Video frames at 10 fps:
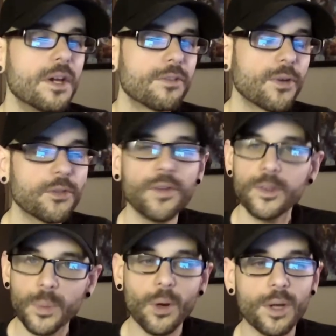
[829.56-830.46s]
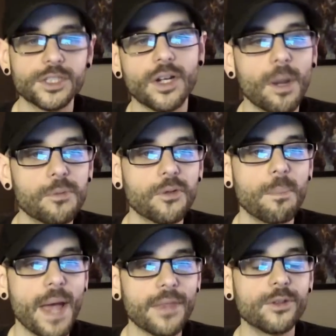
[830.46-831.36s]
First Facebook question comes
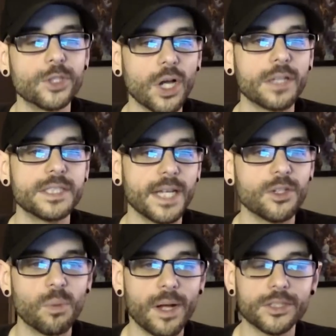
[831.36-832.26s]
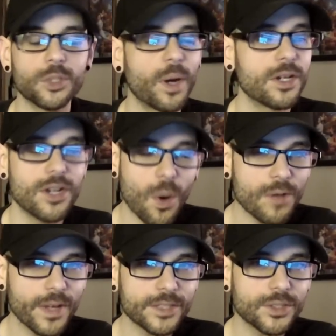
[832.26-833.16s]
from Matthew John Daniel Welch, who I know
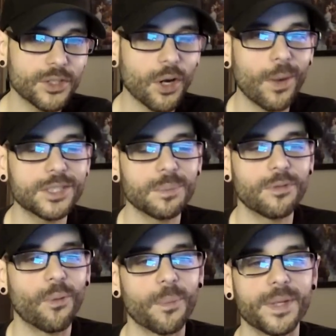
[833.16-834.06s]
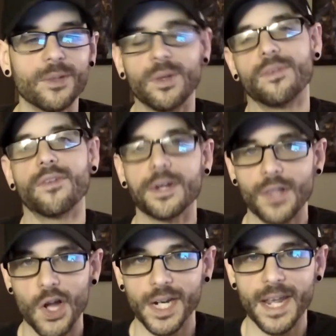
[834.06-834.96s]
I've answered your question before because you have a very
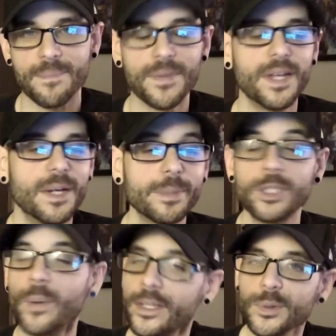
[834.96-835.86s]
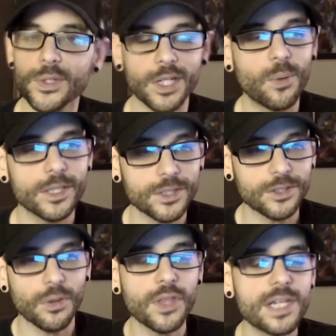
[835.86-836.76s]
long name, but you ask really good questions.
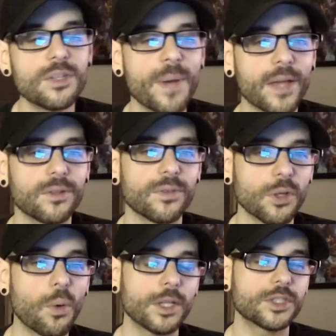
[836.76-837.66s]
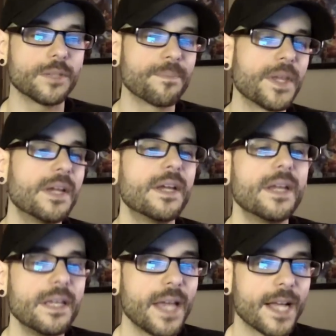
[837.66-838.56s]
So thank you, Matthew, for the question.
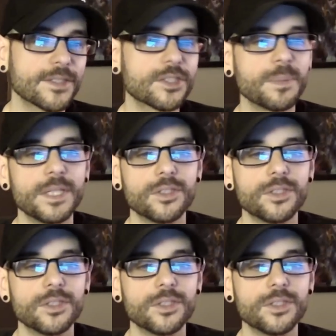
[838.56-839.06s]
He asks me,